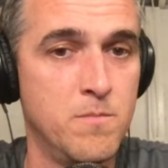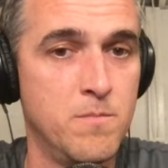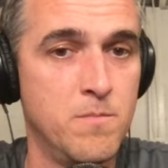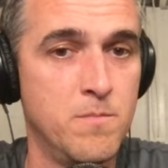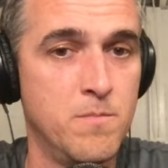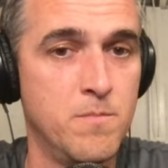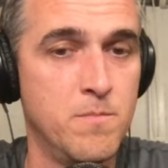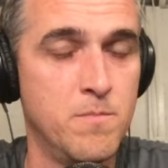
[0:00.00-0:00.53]

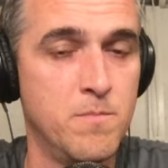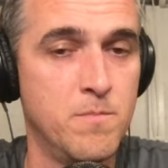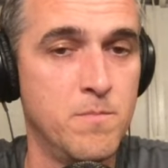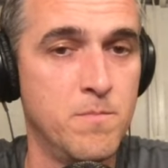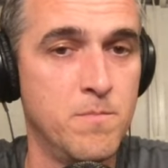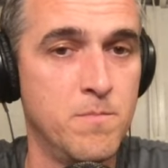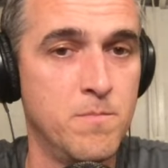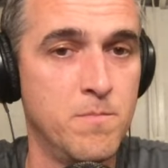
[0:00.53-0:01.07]

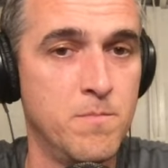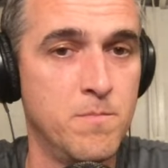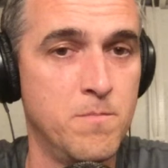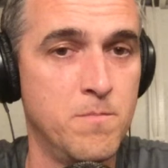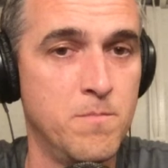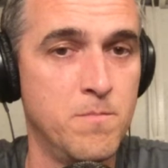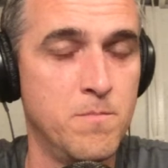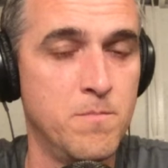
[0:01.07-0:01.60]

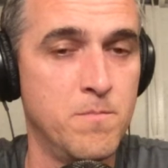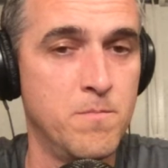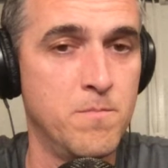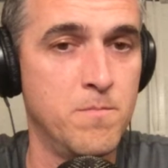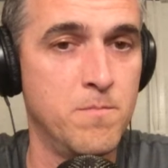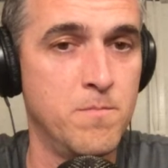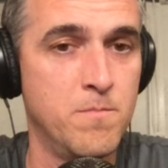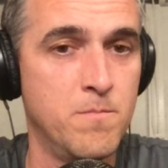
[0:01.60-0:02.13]

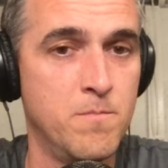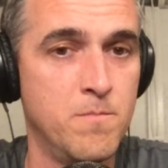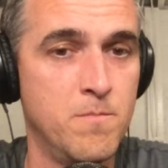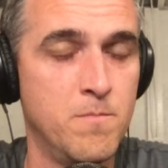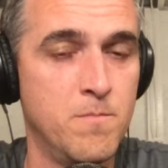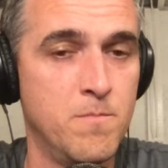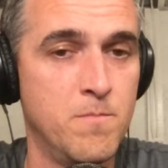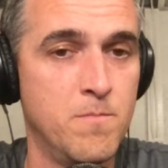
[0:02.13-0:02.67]

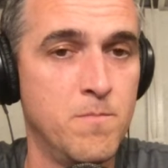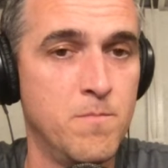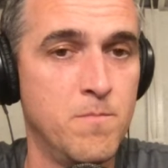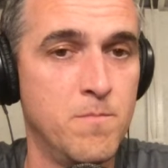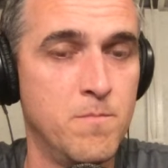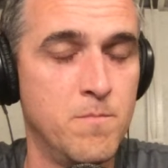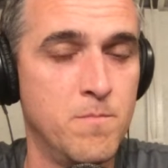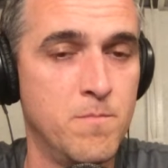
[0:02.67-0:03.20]

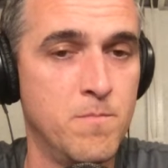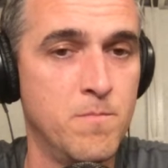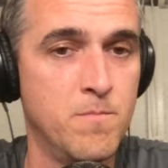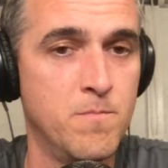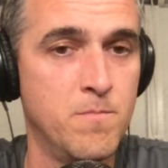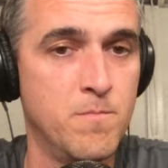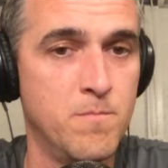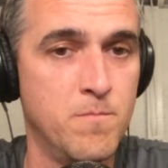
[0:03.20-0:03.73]

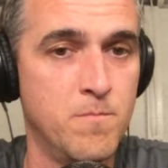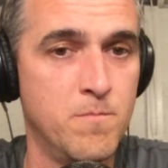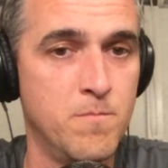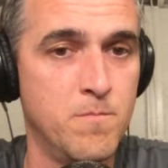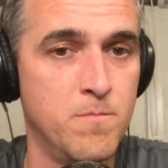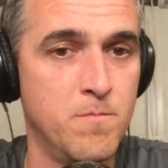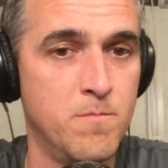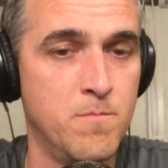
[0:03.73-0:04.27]

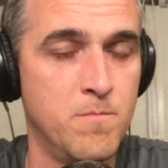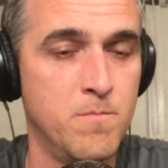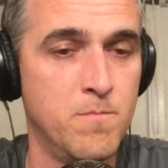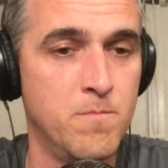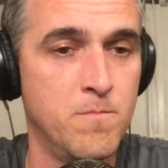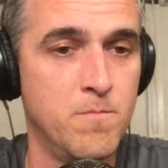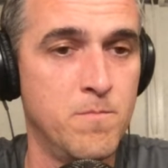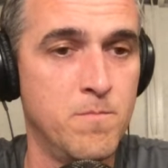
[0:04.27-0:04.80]

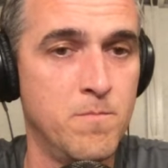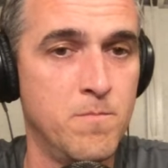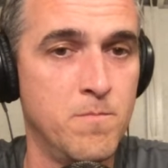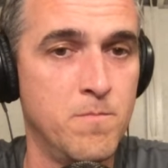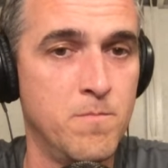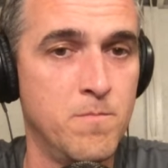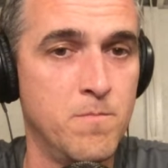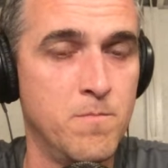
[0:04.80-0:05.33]

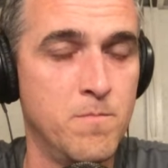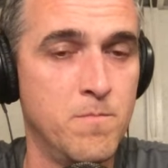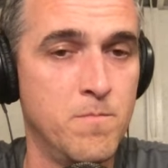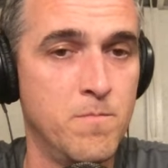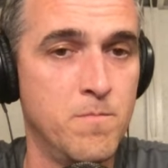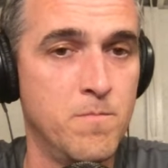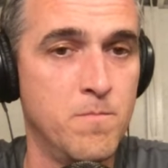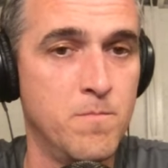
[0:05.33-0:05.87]

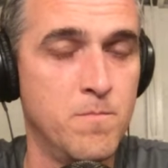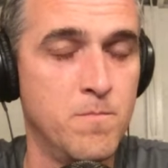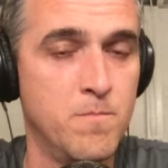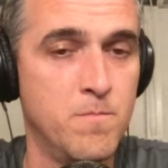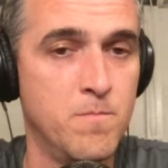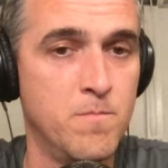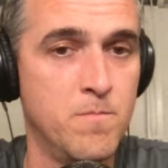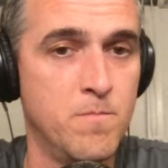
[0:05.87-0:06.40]

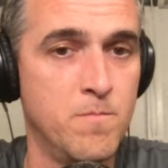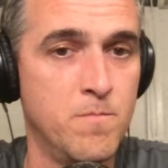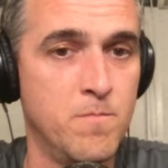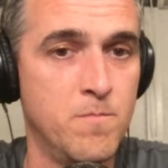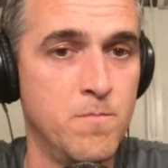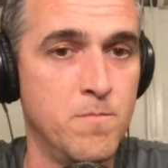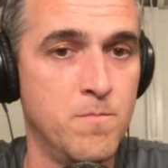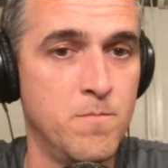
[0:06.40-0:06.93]

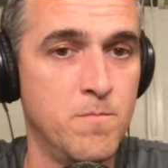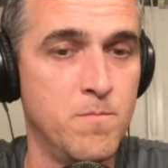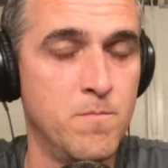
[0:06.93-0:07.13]
The person shown says nothing.